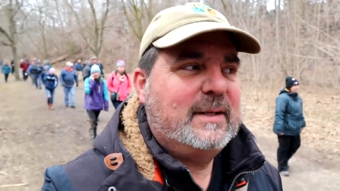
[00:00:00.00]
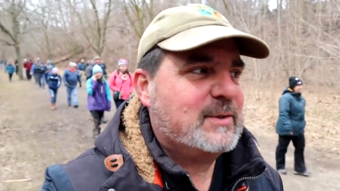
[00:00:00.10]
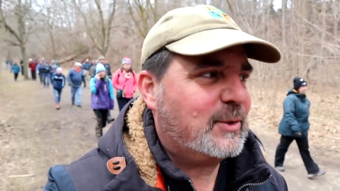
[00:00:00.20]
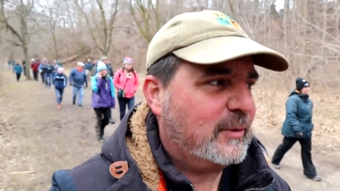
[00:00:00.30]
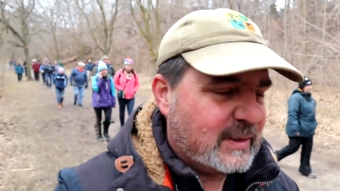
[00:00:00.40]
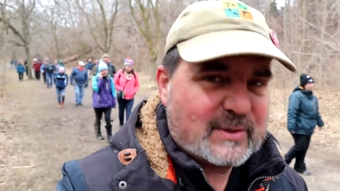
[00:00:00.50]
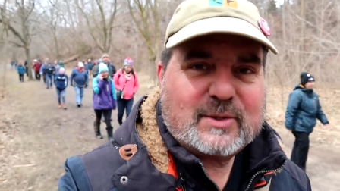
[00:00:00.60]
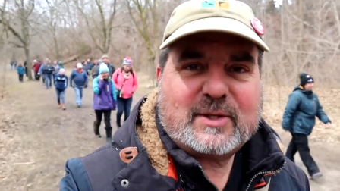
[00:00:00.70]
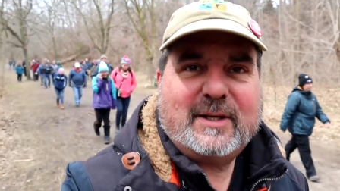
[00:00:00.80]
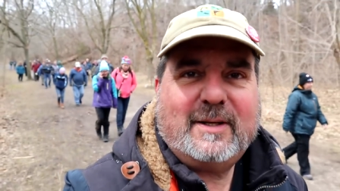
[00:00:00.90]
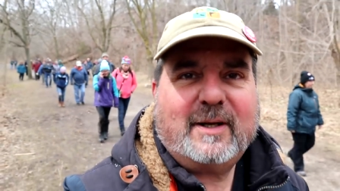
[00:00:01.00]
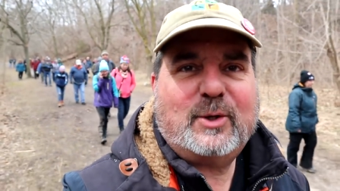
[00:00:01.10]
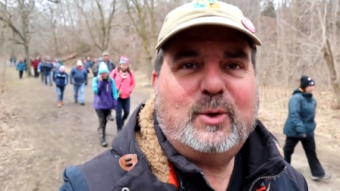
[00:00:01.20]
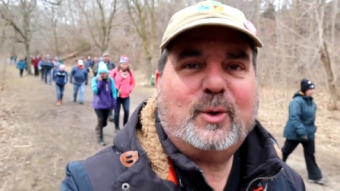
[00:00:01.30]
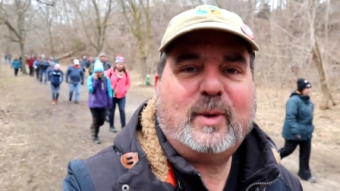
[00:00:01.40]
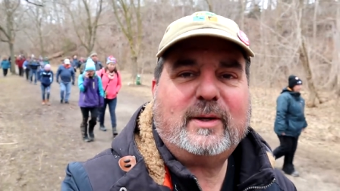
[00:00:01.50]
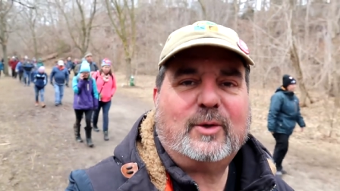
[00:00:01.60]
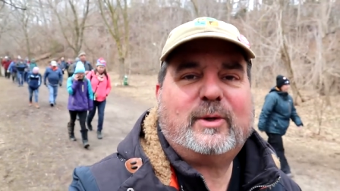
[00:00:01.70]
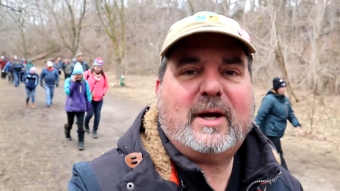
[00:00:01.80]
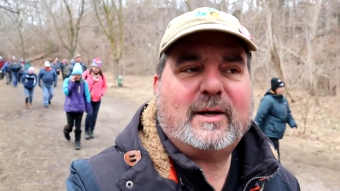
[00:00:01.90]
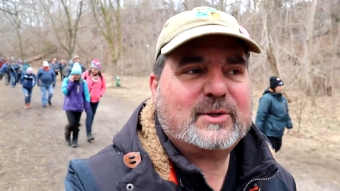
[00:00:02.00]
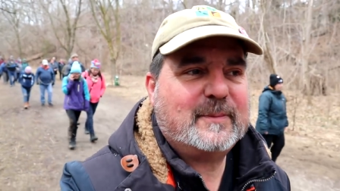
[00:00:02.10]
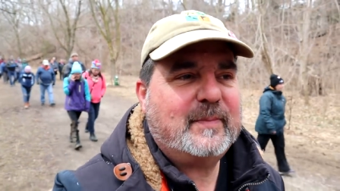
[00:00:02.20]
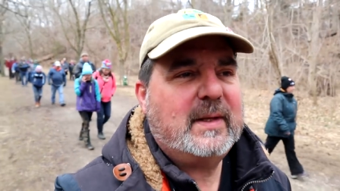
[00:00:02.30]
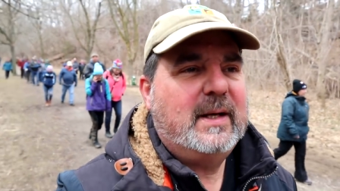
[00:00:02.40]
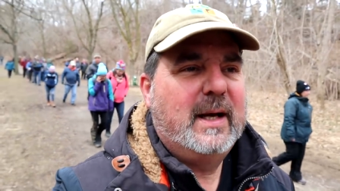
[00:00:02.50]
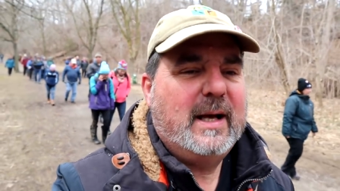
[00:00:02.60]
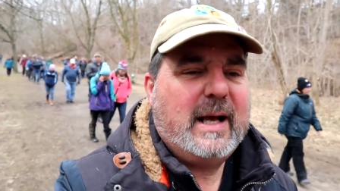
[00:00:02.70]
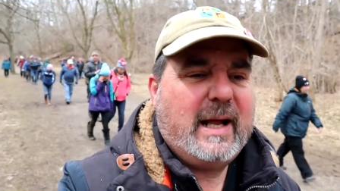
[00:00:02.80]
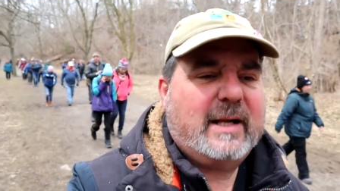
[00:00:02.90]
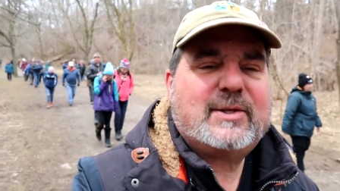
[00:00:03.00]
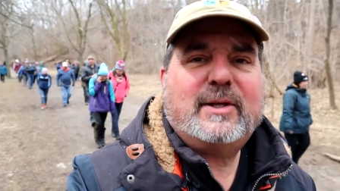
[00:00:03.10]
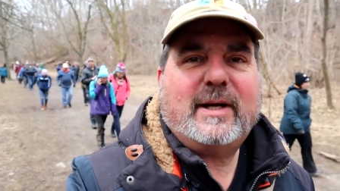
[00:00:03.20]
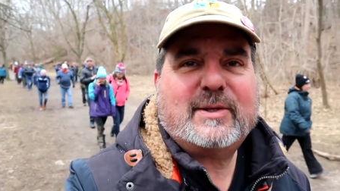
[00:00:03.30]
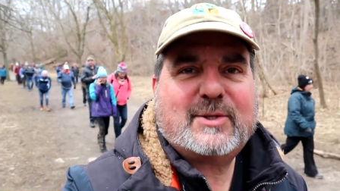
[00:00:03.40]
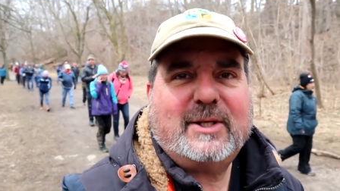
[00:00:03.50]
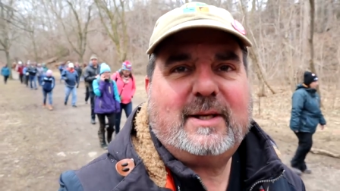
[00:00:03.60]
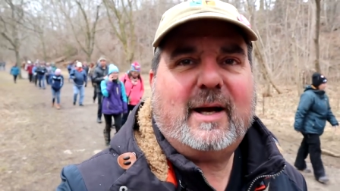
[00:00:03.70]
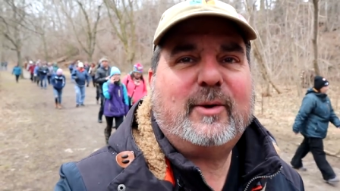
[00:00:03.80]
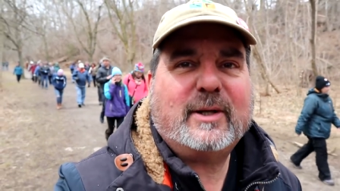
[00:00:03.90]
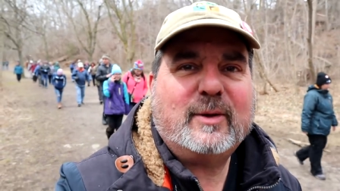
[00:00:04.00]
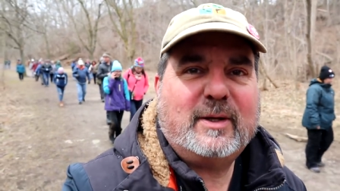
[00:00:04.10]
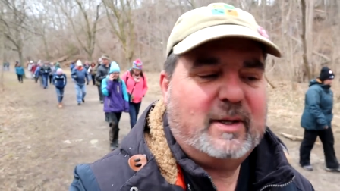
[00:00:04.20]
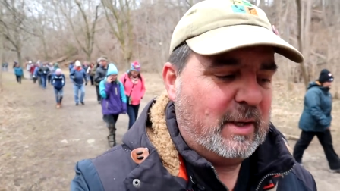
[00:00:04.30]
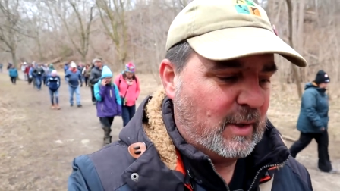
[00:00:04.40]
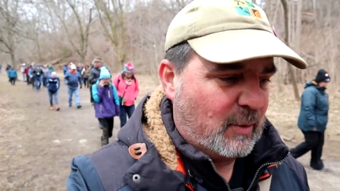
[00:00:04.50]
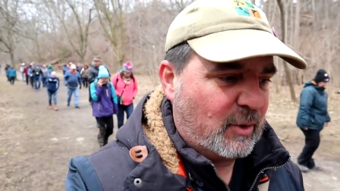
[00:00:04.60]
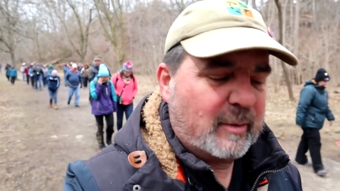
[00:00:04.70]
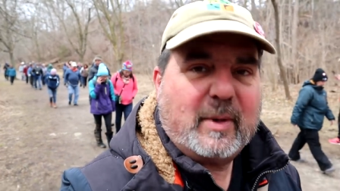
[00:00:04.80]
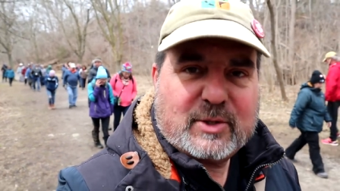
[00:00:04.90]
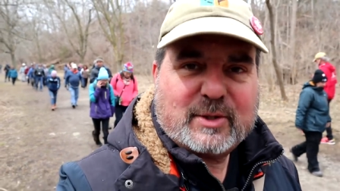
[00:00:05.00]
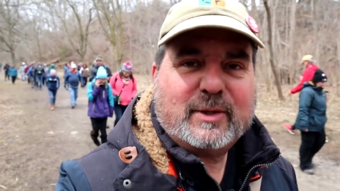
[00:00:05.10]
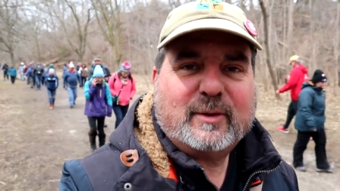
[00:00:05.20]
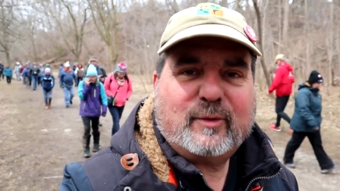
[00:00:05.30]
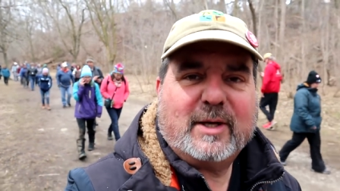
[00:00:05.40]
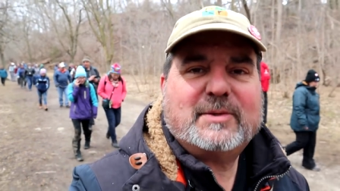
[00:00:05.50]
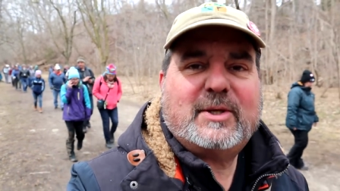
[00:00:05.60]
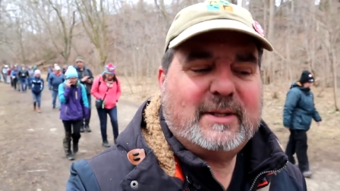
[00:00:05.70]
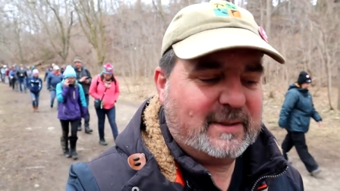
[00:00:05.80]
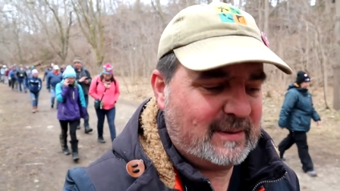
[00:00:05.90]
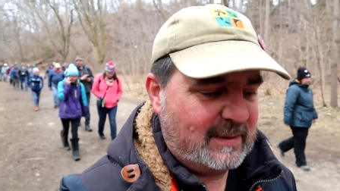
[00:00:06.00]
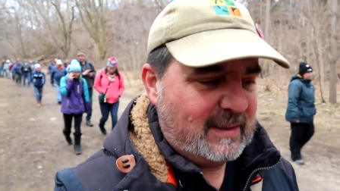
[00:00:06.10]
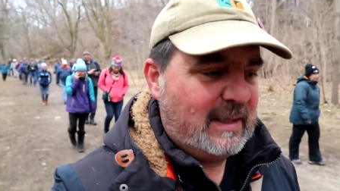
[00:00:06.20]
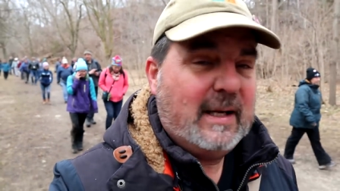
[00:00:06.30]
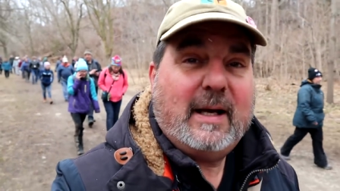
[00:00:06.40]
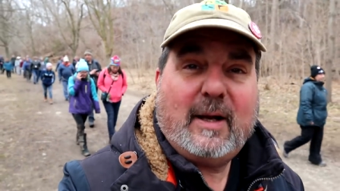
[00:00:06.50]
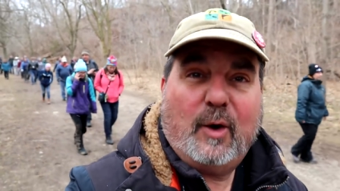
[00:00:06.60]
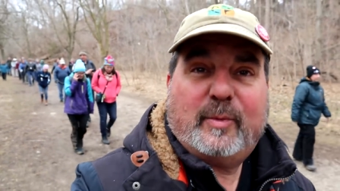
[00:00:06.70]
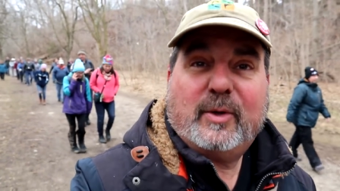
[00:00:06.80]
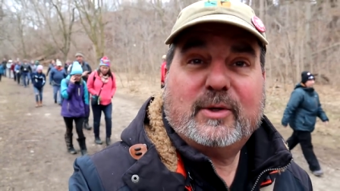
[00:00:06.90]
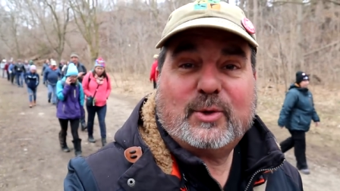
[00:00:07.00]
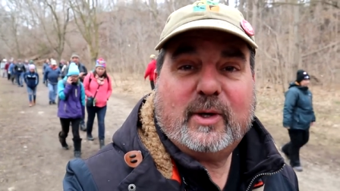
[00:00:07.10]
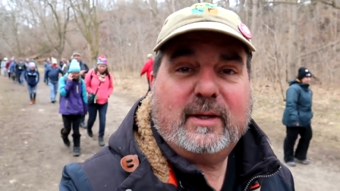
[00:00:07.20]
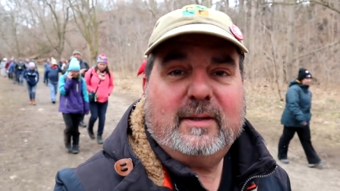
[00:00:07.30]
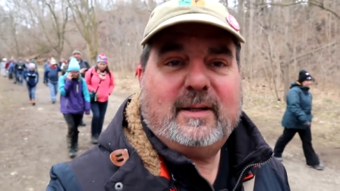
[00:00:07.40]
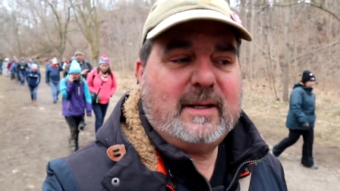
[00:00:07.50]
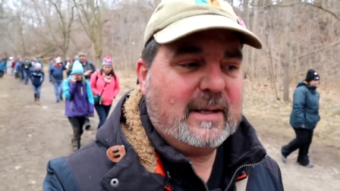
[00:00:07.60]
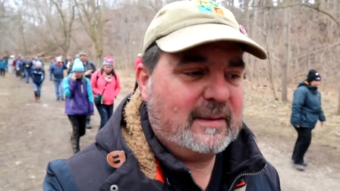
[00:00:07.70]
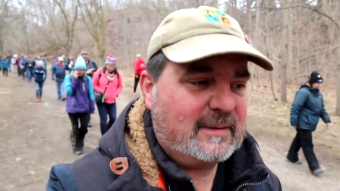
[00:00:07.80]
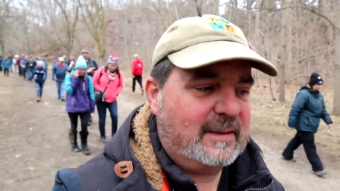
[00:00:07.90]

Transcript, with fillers: So this is a cool way to go caching, and it's a nice outing with a bunch of your friends. I hope you're enjoying it, and